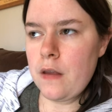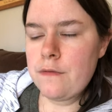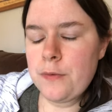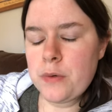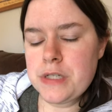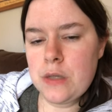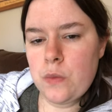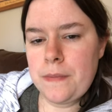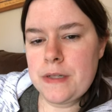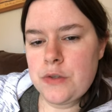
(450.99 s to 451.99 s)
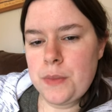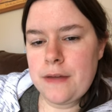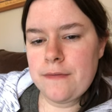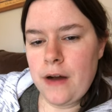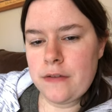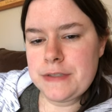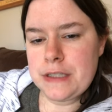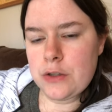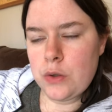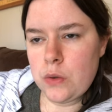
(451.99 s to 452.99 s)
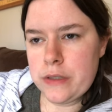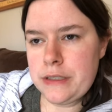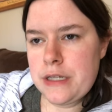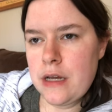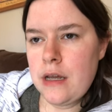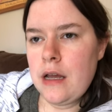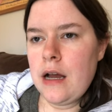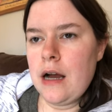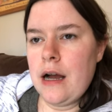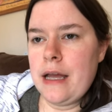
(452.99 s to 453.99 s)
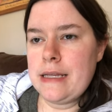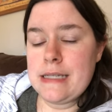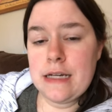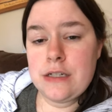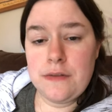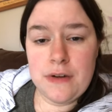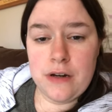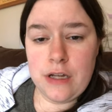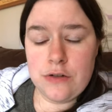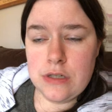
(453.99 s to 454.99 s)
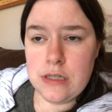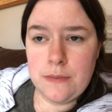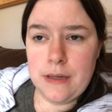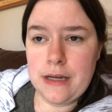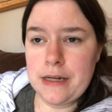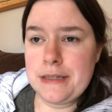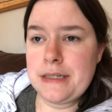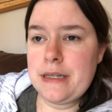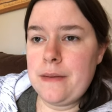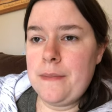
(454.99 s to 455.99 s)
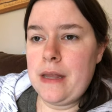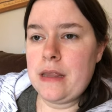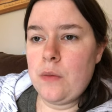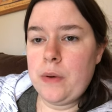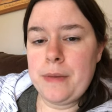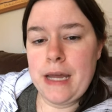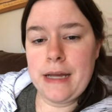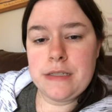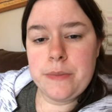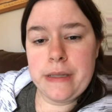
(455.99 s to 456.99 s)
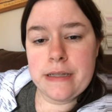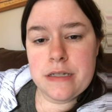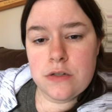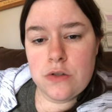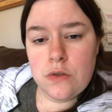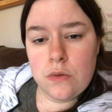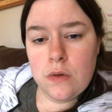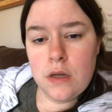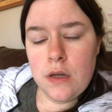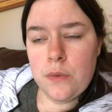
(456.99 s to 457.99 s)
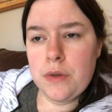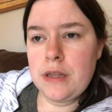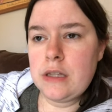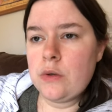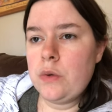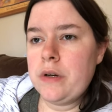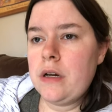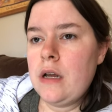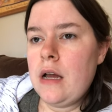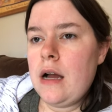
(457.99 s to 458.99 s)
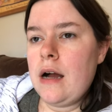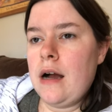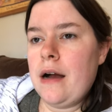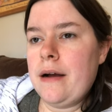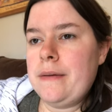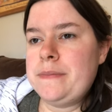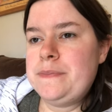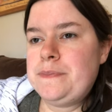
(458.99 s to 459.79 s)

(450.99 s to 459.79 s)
forcing women to be involved in the court uh, is actually very interesting because it meant that women had to be listened to within the court. Um,